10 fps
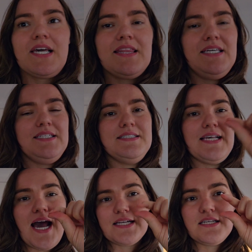like the
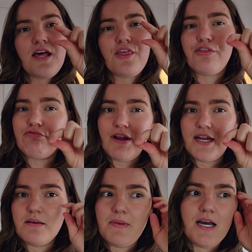exact
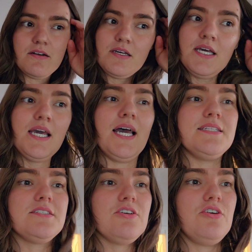thread amount.
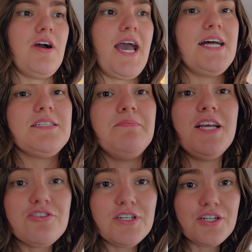And so I had to measure it